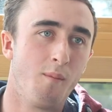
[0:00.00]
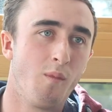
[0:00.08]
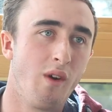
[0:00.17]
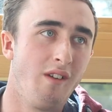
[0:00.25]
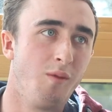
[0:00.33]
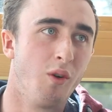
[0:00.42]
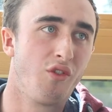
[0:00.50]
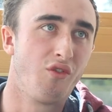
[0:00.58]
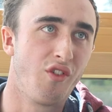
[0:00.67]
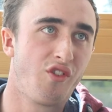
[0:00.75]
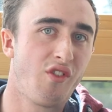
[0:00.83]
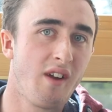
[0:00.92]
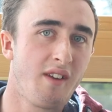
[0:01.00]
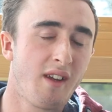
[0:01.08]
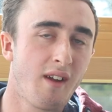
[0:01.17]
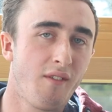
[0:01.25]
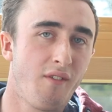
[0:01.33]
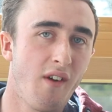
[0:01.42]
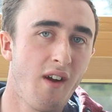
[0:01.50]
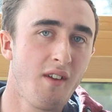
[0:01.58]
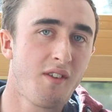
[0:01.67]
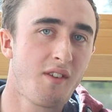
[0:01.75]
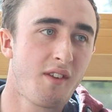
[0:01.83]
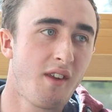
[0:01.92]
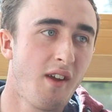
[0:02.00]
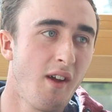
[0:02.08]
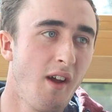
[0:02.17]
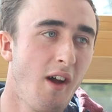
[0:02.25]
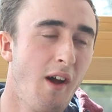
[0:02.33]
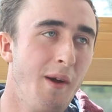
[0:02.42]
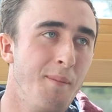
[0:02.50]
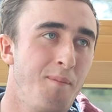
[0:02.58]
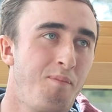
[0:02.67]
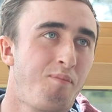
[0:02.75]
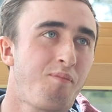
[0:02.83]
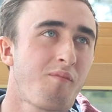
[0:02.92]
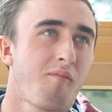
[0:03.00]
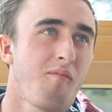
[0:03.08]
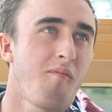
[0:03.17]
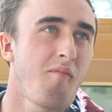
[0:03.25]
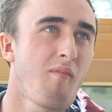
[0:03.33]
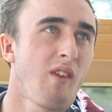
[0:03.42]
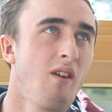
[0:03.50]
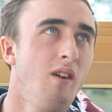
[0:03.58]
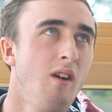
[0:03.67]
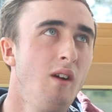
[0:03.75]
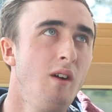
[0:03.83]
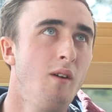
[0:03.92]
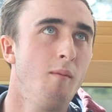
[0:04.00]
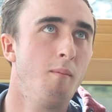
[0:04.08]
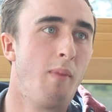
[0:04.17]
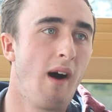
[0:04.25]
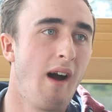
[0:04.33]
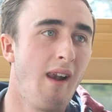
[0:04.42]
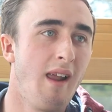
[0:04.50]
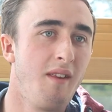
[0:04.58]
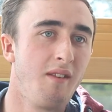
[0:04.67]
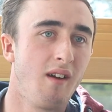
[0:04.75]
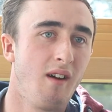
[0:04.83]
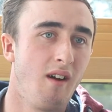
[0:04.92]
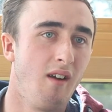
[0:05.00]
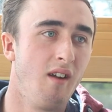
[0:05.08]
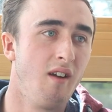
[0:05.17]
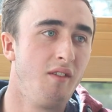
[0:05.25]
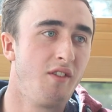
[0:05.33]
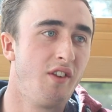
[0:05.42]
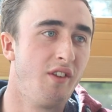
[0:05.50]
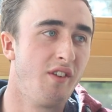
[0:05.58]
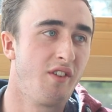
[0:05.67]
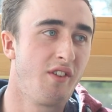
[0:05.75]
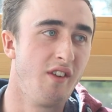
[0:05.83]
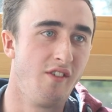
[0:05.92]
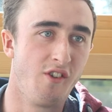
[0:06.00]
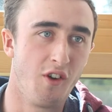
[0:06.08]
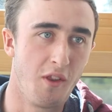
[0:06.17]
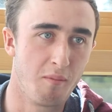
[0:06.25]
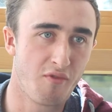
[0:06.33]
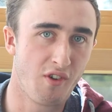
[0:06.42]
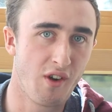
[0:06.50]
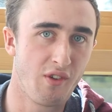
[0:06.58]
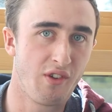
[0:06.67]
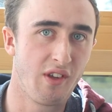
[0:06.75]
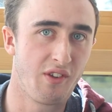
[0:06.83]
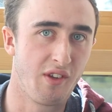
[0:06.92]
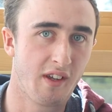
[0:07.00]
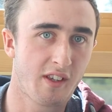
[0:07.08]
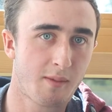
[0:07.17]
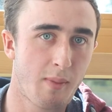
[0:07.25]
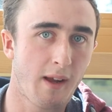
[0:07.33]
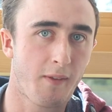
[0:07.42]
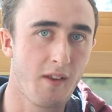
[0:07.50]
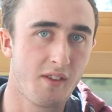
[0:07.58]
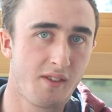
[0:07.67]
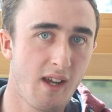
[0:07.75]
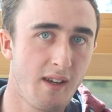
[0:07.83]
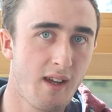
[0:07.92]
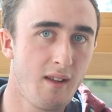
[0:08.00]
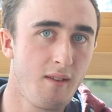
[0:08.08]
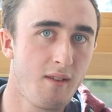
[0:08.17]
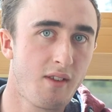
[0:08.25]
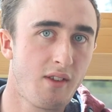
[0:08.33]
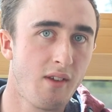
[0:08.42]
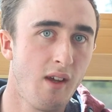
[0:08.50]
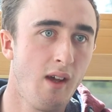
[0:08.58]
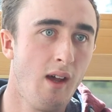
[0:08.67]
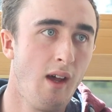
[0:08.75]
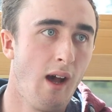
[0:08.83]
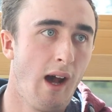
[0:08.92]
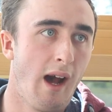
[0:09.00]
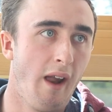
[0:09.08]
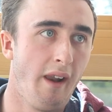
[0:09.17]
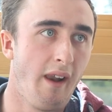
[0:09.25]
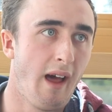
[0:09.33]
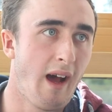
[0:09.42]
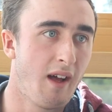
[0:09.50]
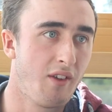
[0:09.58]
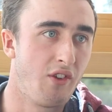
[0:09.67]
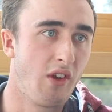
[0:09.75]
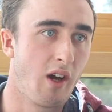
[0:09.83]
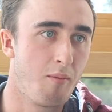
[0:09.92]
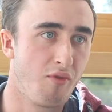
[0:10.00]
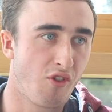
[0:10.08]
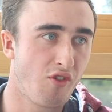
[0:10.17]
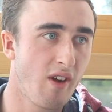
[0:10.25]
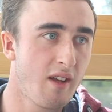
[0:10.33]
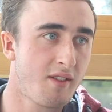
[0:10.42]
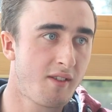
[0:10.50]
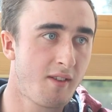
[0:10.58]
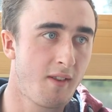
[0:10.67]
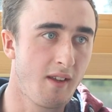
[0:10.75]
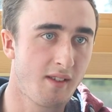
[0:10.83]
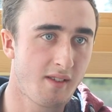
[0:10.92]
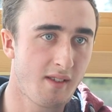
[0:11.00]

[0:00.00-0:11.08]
which was frustrating at first. But I learned to just enjoy the process and expect these dead ends. And as I progressed, these